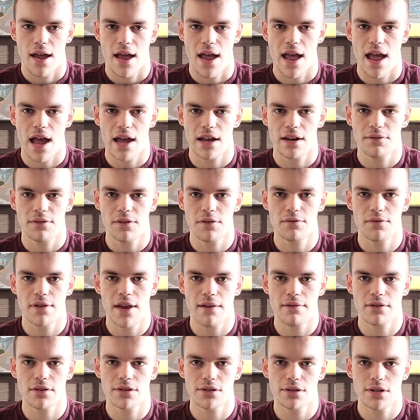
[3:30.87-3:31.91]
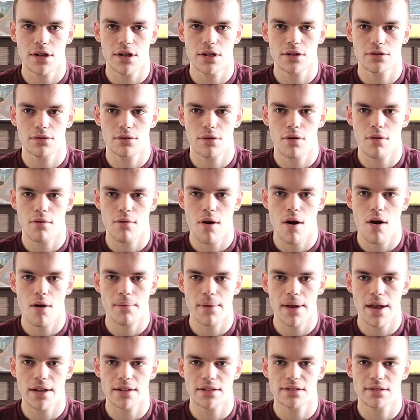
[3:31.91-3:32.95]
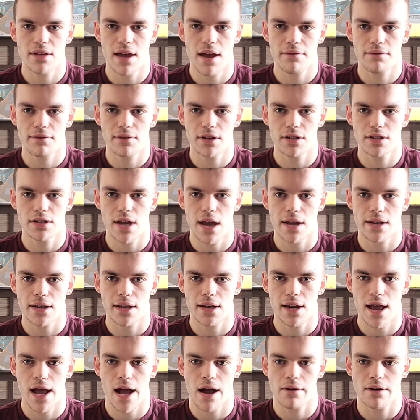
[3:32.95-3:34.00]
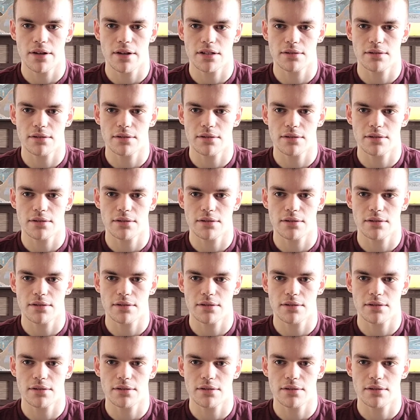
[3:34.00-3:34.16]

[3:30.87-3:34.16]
And if you've never seen True Romance, definitely check it out.